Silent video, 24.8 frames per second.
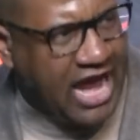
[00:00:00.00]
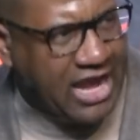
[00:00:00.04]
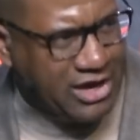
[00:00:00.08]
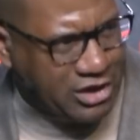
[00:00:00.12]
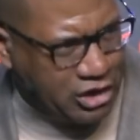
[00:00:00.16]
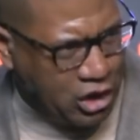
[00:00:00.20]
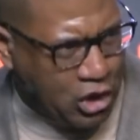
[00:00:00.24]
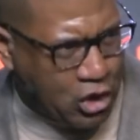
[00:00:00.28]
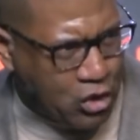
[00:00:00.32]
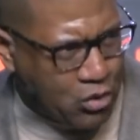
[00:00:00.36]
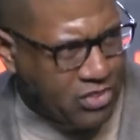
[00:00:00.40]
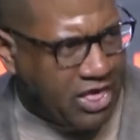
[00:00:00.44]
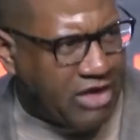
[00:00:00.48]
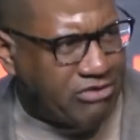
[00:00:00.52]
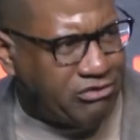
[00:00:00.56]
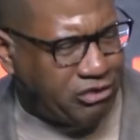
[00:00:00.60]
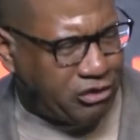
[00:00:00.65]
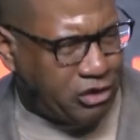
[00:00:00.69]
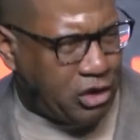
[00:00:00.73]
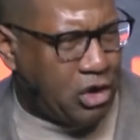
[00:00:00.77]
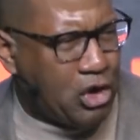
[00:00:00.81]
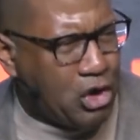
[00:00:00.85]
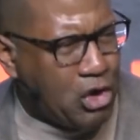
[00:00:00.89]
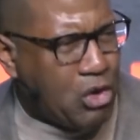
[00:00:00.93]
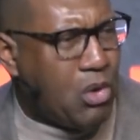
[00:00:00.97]
in you,
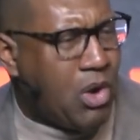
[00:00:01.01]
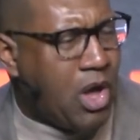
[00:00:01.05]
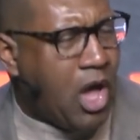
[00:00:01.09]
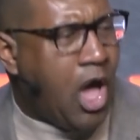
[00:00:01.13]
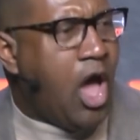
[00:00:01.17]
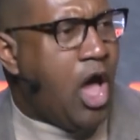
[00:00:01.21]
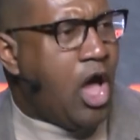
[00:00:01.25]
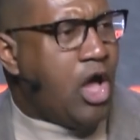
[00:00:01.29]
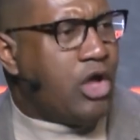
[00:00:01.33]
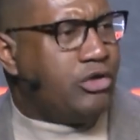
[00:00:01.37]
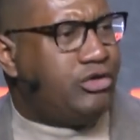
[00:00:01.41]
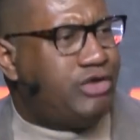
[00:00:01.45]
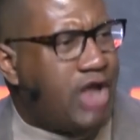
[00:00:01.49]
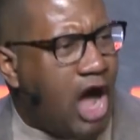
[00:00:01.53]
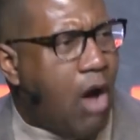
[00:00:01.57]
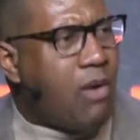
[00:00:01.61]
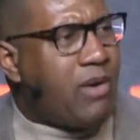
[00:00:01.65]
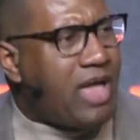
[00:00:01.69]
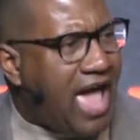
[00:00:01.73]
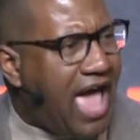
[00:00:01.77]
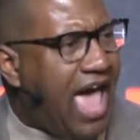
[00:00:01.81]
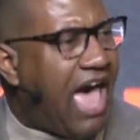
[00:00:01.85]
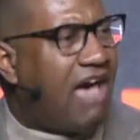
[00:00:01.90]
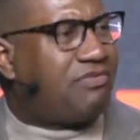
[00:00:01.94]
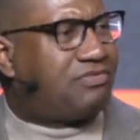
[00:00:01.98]
that you
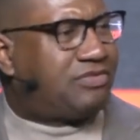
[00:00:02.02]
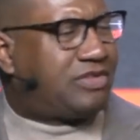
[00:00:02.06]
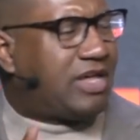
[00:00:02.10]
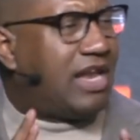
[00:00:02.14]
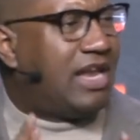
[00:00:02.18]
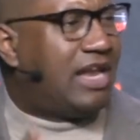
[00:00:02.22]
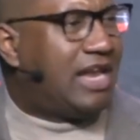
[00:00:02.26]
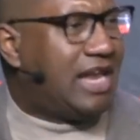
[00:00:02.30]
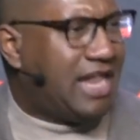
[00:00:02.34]
don't have to